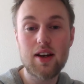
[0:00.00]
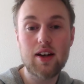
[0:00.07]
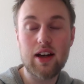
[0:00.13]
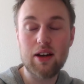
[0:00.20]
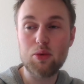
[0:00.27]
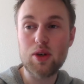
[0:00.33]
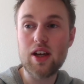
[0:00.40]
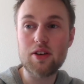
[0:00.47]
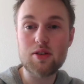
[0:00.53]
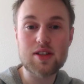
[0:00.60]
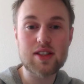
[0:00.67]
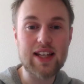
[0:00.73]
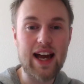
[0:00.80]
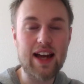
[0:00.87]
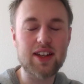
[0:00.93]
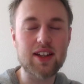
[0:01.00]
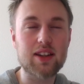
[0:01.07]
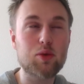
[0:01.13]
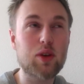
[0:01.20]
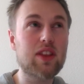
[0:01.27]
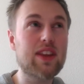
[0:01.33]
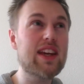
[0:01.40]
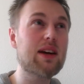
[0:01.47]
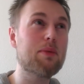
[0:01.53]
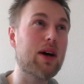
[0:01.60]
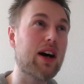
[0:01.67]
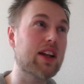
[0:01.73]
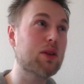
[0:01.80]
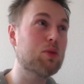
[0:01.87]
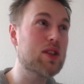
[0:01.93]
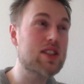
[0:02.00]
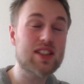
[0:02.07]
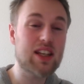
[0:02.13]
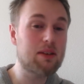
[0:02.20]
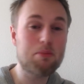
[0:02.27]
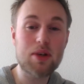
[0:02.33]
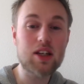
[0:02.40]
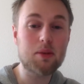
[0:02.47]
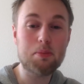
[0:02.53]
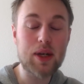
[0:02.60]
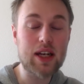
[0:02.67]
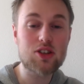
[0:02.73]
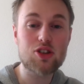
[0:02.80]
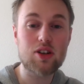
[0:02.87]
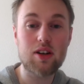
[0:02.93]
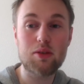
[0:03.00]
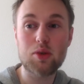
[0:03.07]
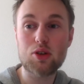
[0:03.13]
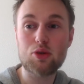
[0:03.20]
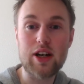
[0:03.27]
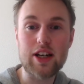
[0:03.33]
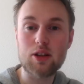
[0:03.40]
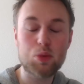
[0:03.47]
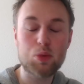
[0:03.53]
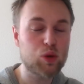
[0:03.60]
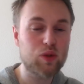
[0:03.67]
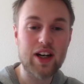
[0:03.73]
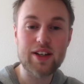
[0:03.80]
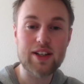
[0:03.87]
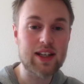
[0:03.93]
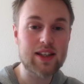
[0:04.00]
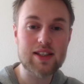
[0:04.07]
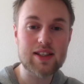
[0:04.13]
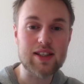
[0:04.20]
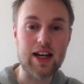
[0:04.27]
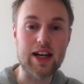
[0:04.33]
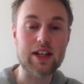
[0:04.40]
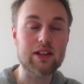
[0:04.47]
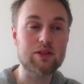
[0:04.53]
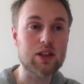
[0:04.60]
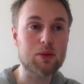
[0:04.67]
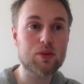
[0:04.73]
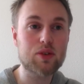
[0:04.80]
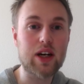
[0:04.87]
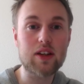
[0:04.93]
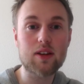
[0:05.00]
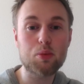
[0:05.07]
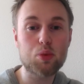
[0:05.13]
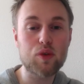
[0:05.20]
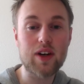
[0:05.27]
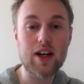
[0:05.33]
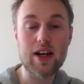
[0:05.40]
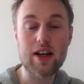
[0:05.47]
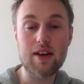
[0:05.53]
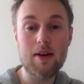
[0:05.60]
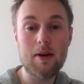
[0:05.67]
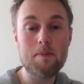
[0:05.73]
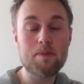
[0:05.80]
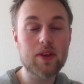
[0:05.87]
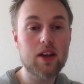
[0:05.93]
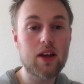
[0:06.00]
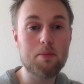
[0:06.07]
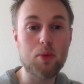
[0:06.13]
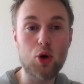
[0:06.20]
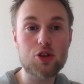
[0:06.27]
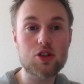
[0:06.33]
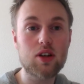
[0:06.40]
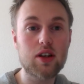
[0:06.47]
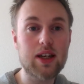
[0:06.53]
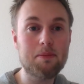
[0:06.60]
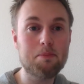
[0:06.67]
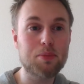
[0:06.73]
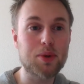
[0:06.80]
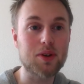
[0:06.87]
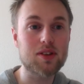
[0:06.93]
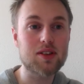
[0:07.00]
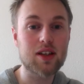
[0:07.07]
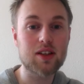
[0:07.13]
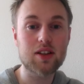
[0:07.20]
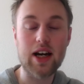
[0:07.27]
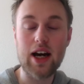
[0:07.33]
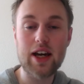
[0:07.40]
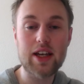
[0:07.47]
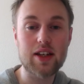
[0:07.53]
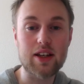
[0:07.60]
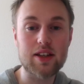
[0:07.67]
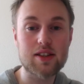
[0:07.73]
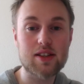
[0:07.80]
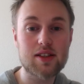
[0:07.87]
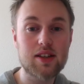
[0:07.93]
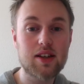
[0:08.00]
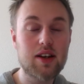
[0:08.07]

And we understand it and we think about it and we see the bigger picture. And we try to provide insight and we try to provide emotional input and guidance.